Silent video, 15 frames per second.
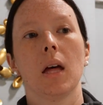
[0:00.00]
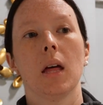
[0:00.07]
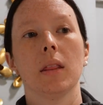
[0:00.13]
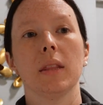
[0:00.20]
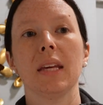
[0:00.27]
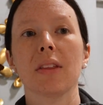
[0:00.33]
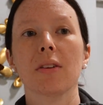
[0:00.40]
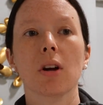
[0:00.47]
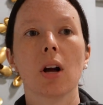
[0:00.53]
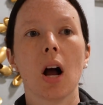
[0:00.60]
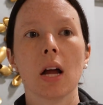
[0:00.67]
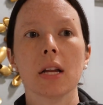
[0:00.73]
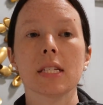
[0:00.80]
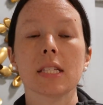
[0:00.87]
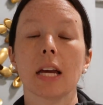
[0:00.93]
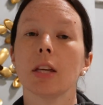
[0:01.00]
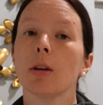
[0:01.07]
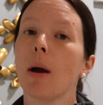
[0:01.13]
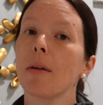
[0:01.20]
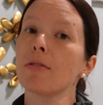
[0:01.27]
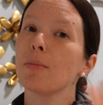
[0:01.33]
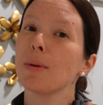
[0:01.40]
The other con is that you
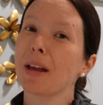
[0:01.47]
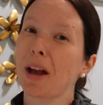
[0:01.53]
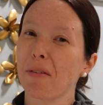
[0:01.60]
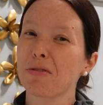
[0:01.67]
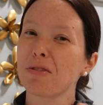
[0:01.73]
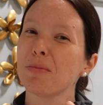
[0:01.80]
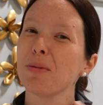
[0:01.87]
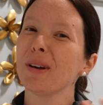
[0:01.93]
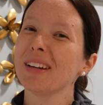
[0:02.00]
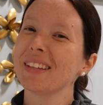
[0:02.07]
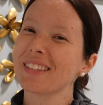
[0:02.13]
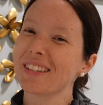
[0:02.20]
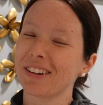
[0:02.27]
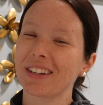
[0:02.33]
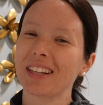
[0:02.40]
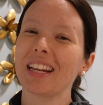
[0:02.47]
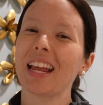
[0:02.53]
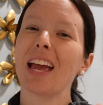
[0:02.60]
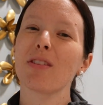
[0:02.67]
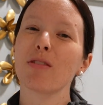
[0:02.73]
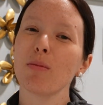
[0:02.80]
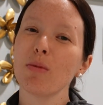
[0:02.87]
have to be comfortable inserting it
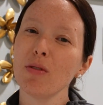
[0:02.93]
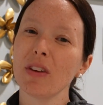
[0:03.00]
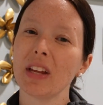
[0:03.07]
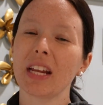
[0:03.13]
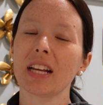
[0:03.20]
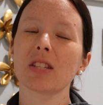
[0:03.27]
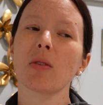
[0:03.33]
and removing it.